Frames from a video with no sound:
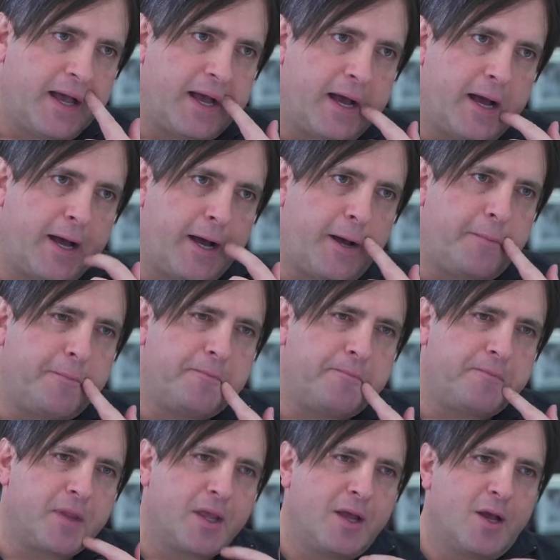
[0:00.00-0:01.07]

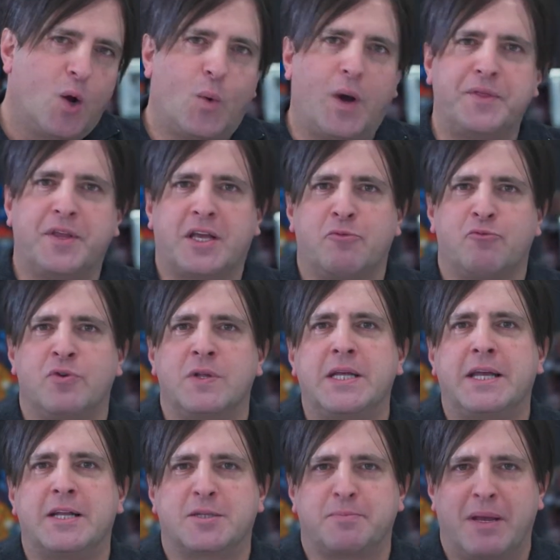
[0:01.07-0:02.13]
One that really
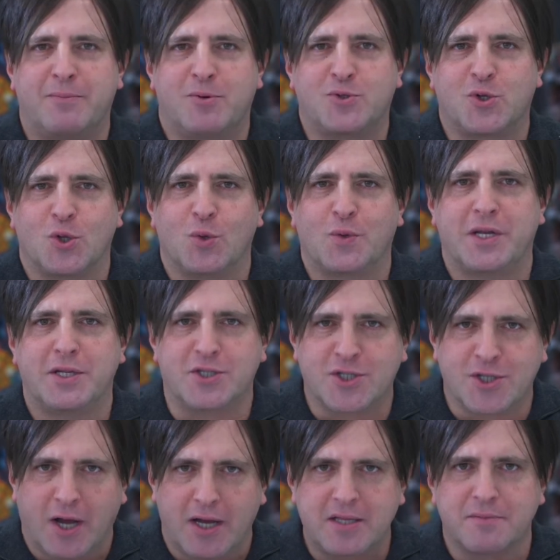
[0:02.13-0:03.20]
gets people to look
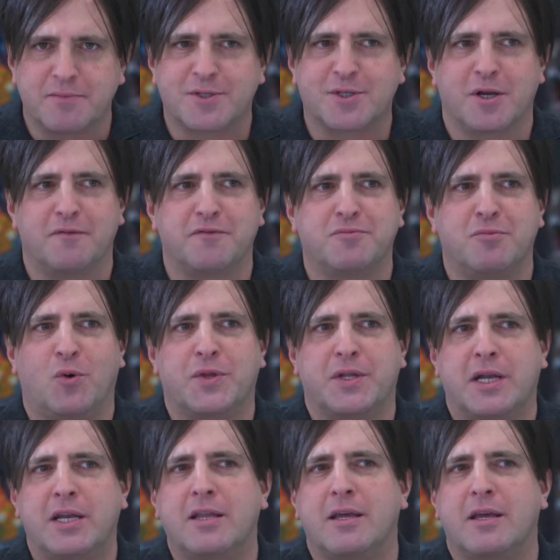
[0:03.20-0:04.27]
inside themselves more than
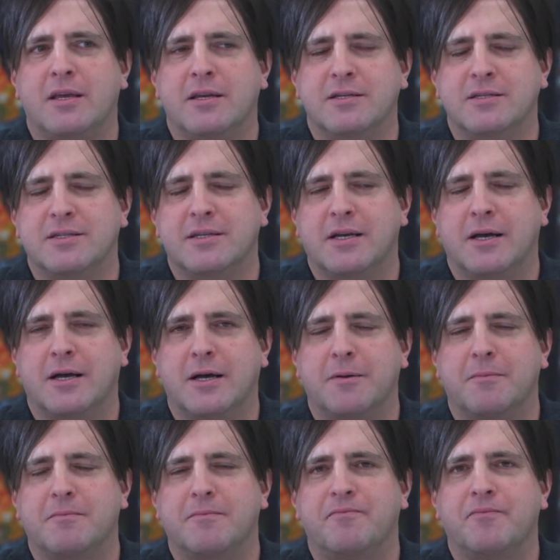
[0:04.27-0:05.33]
anything is,
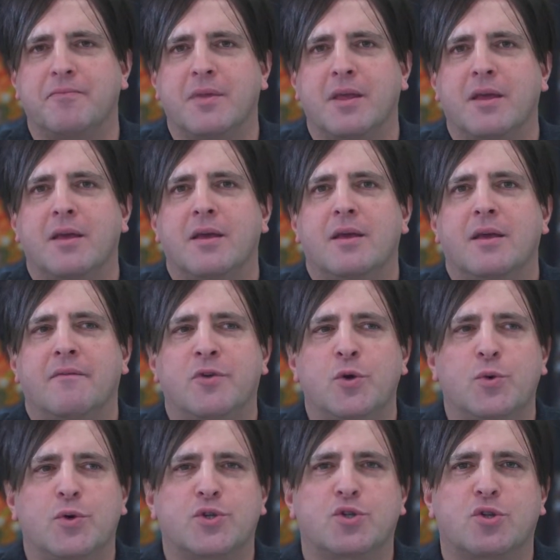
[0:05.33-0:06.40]
if you
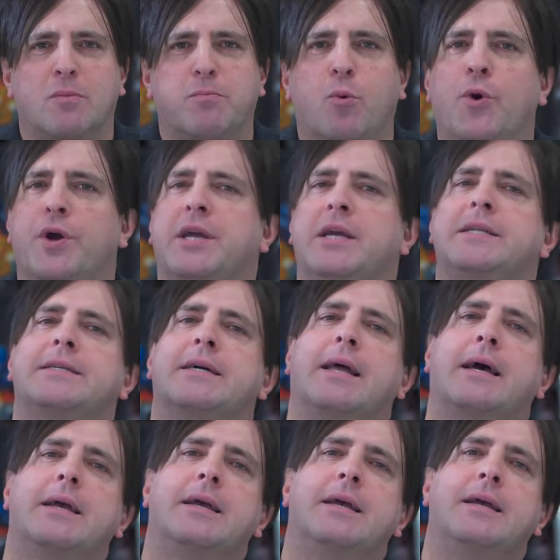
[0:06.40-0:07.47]
were to stop working
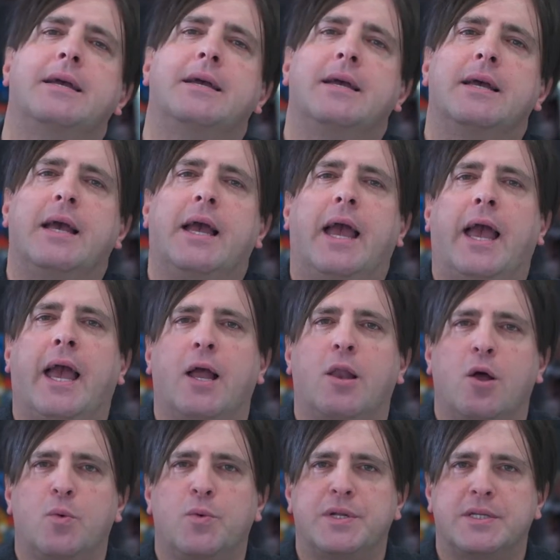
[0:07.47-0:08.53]
today, how
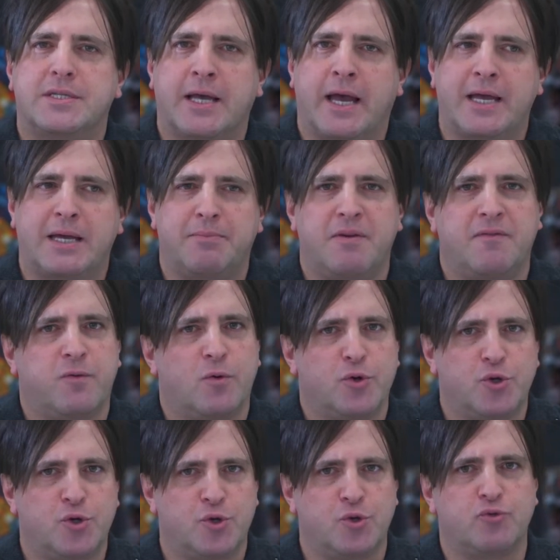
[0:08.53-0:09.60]
long would it take before
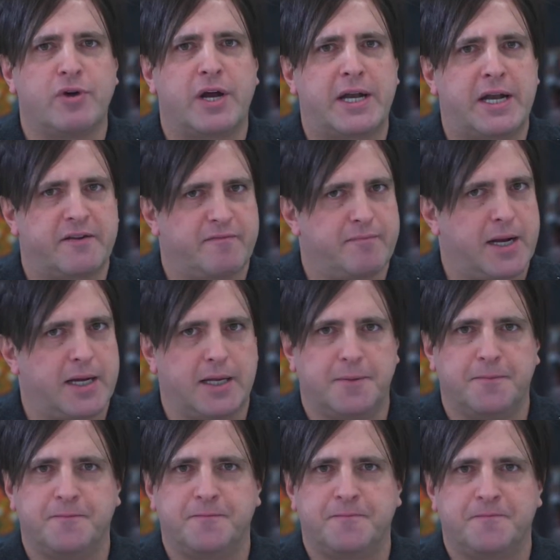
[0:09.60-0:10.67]
you ran out of money?
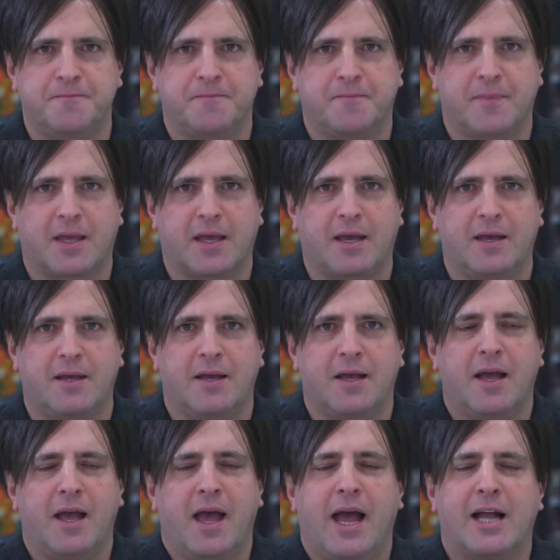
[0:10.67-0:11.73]
Okay,
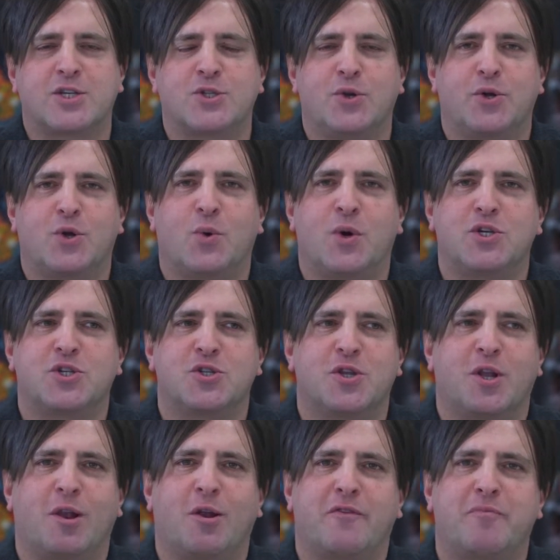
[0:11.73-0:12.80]
that's not a question that
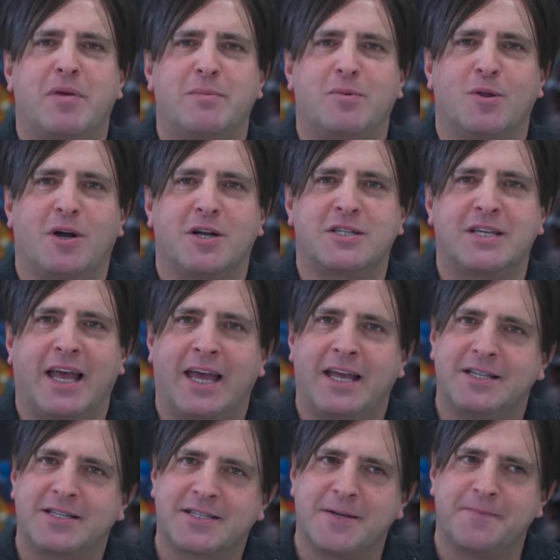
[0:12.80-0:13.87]
a lot of people like to
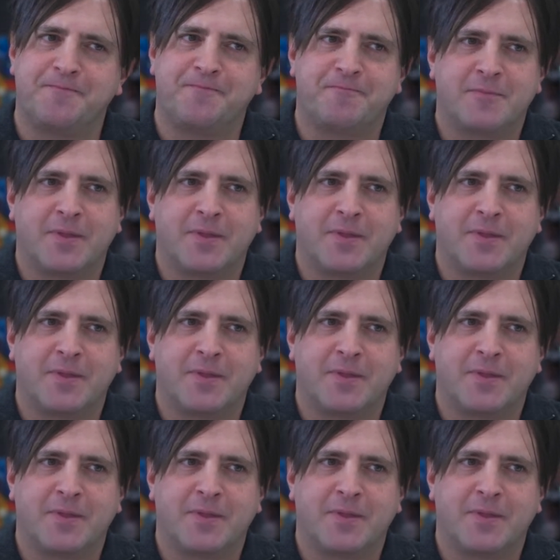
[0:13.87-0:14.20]
answer,